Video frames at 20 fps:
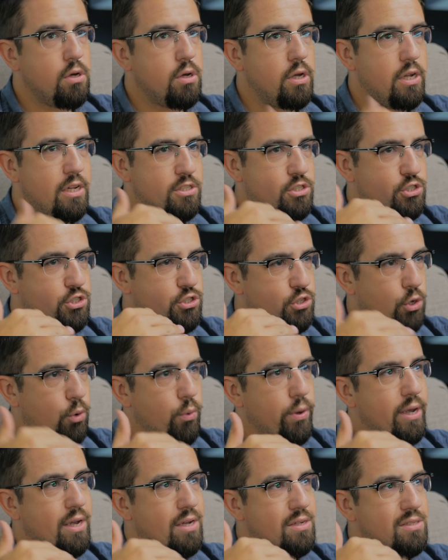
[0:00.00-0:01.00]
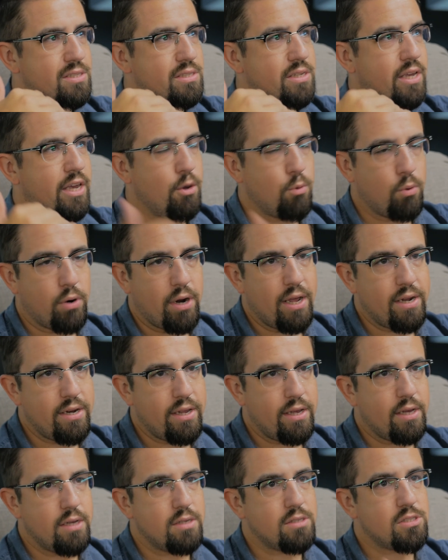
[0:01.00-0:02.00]
It's showing us keyword
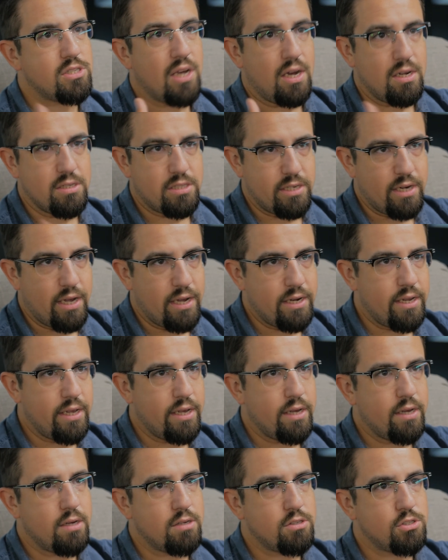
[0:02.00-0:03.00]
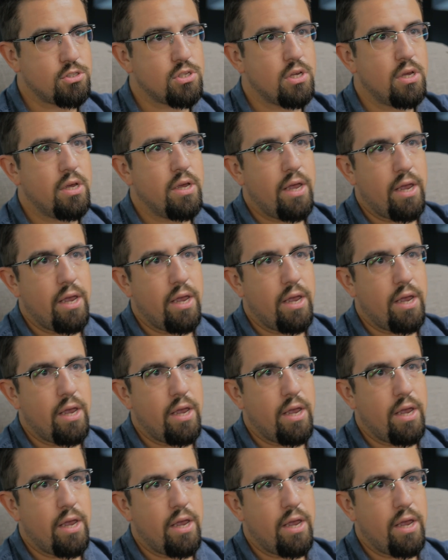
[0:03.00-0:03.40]
ideas, content ideas,